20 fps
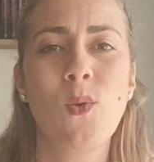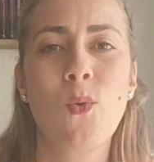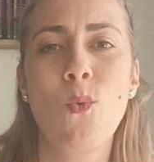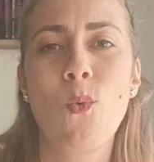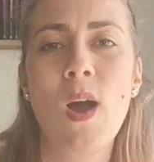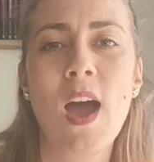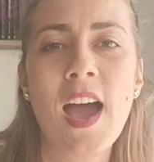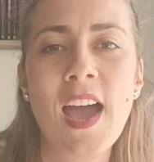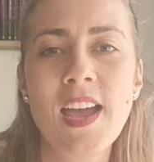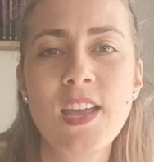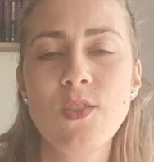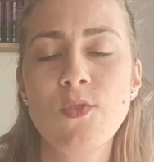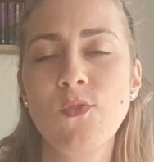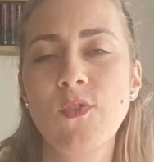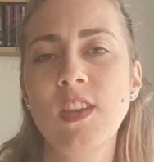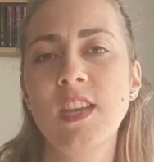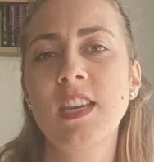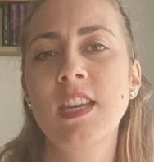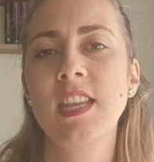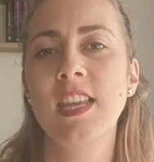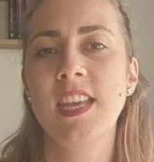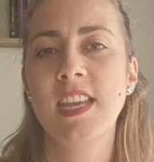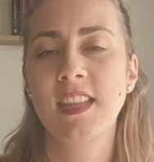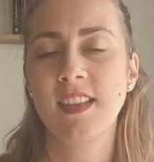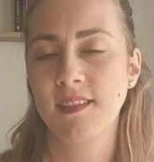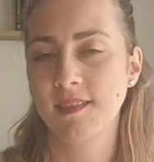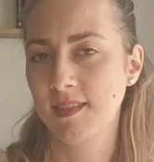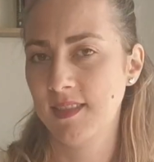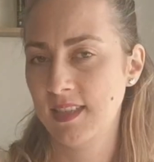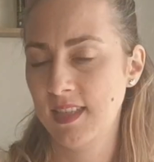why do we
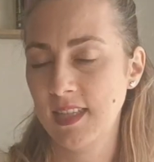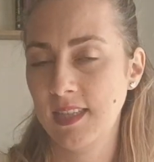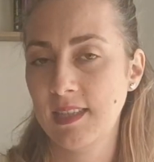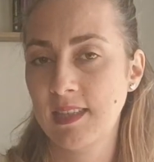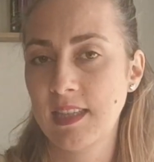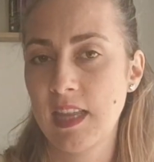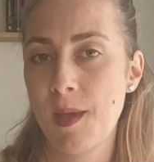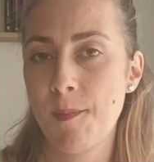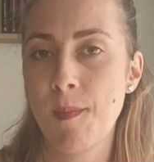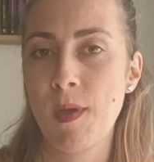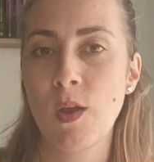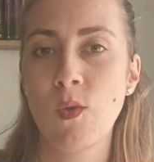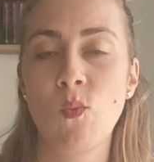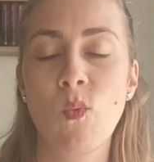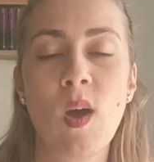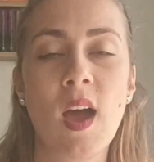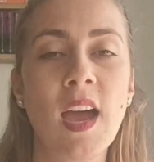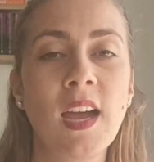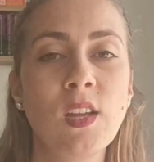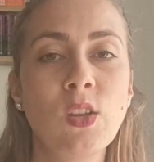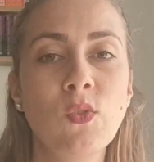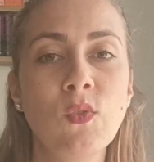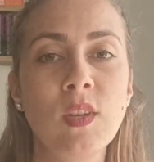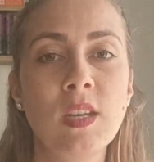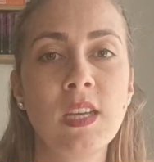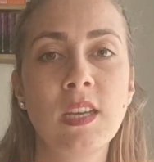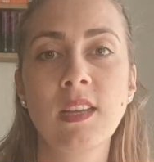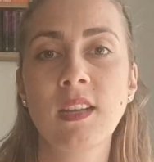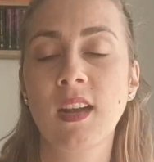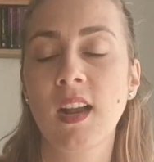need a system and why do we
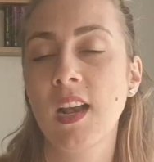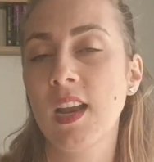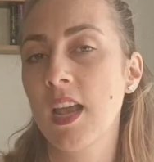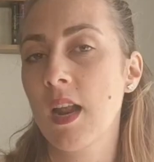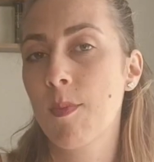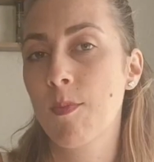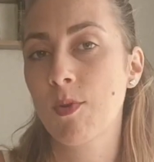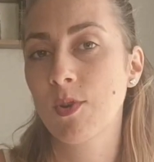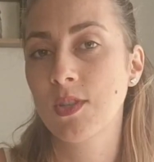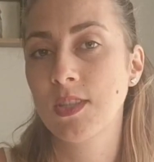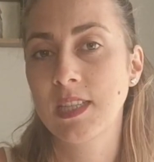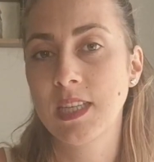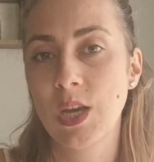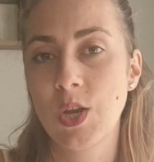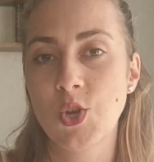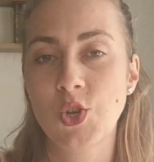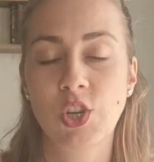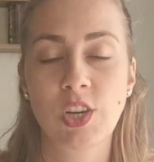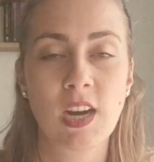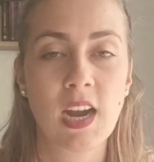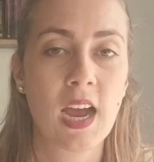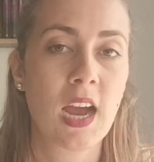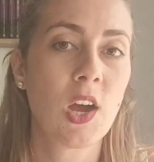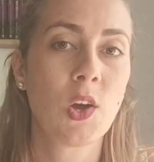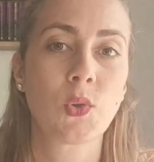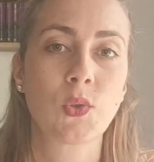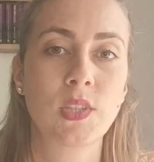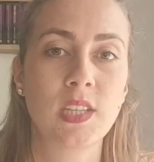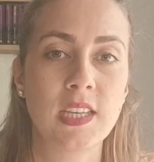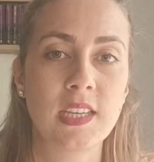need a clear procedure
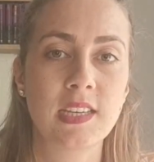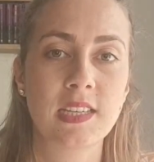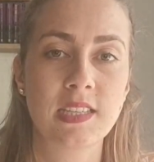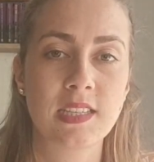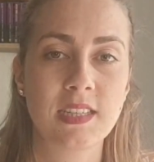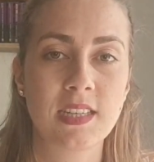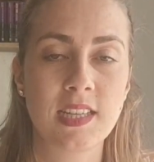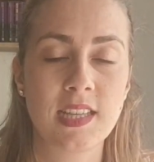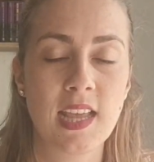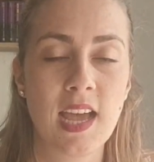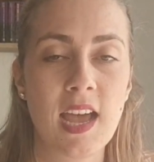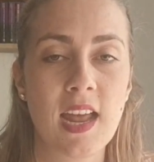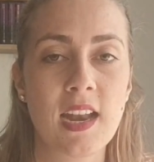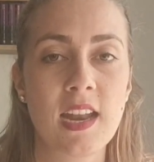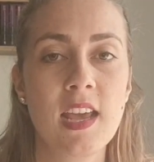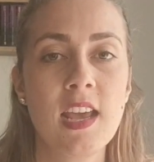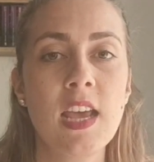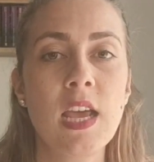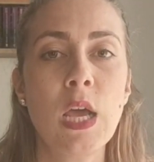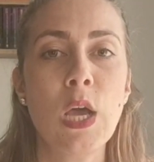how things are done?